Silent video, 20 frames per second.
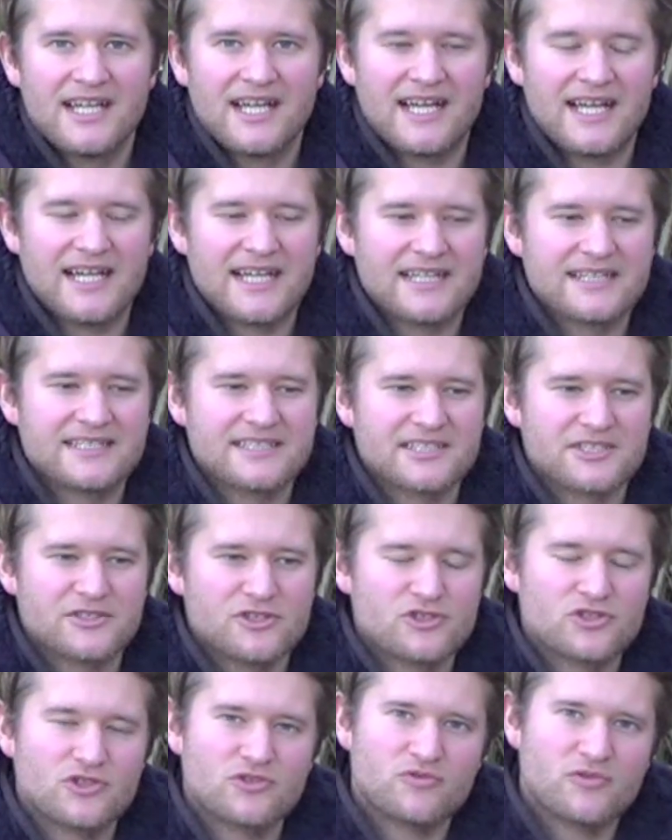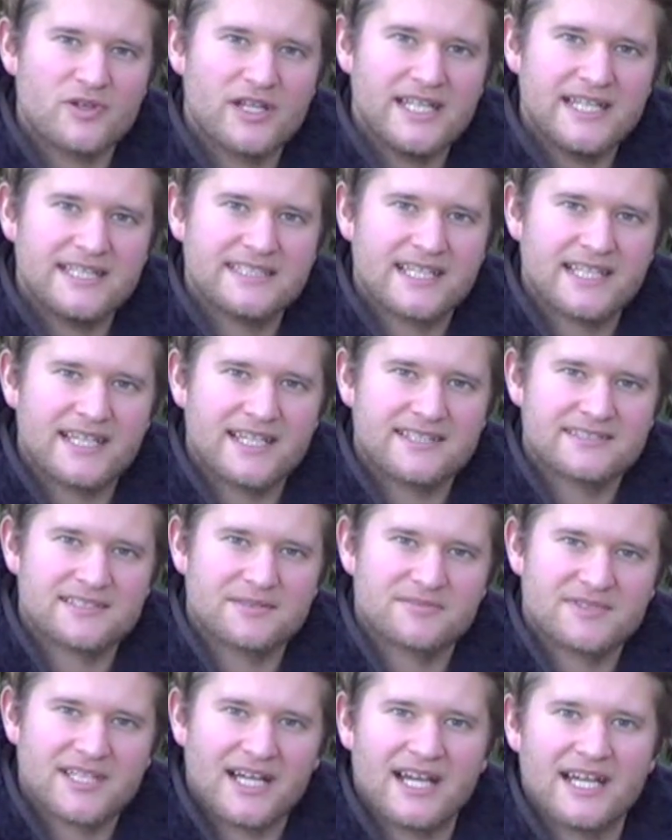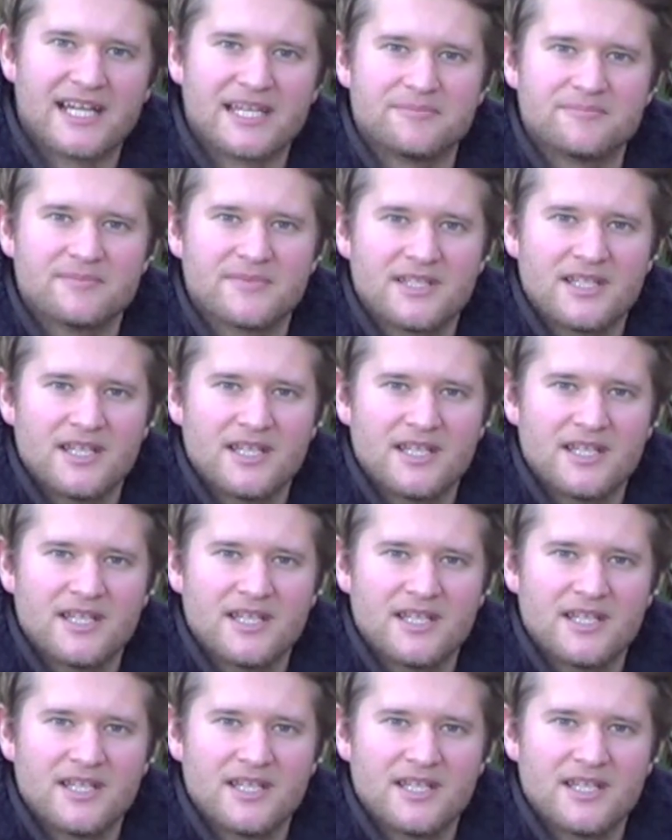And you should really take some time